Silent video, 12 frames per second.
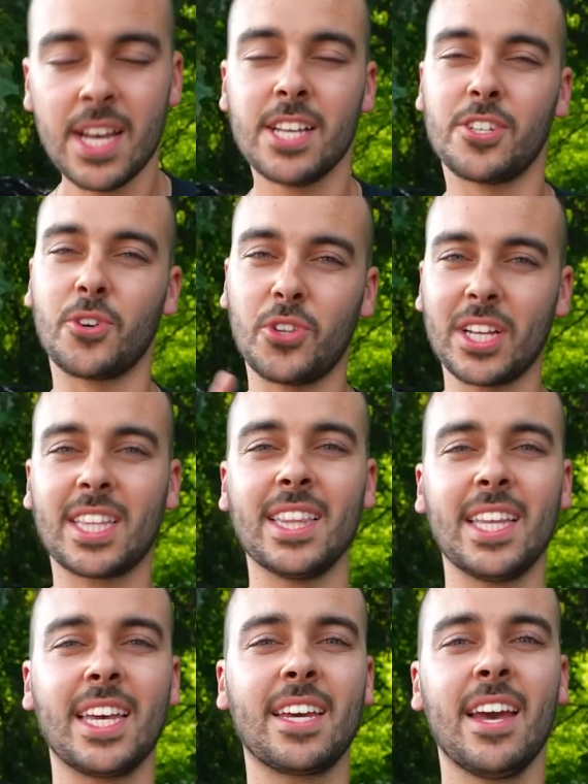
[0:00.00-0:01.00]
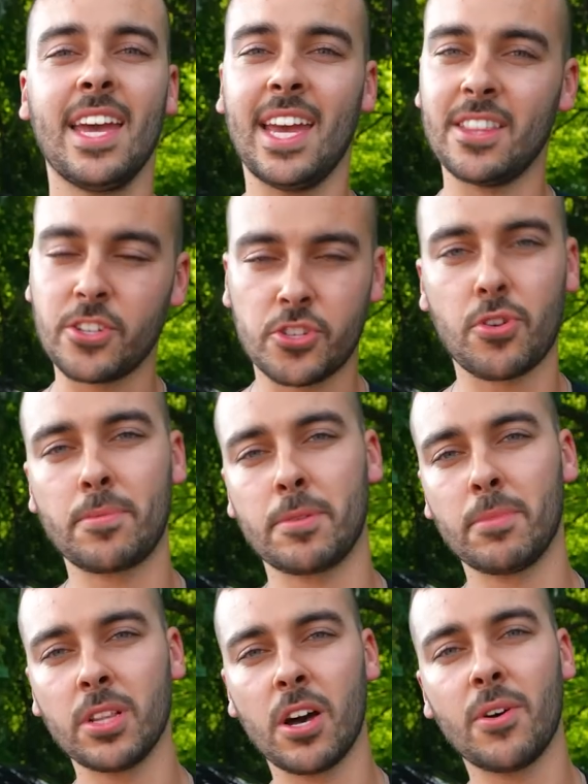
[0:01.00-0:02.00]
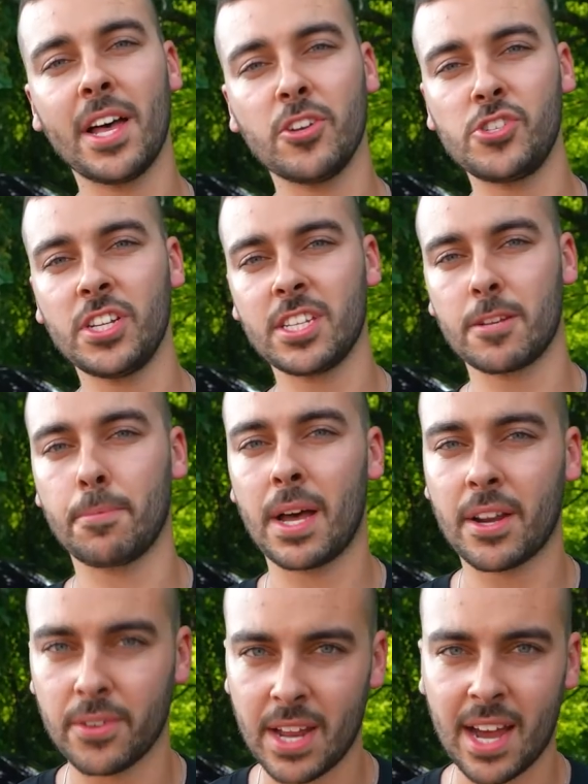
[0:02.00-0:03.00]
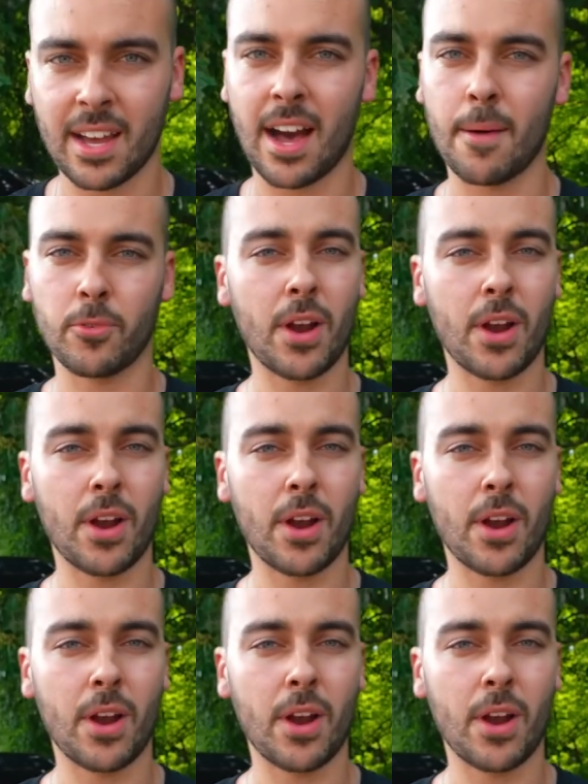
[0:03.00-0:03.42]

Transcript: So click the link in the description below, LGNDsupplyco.com.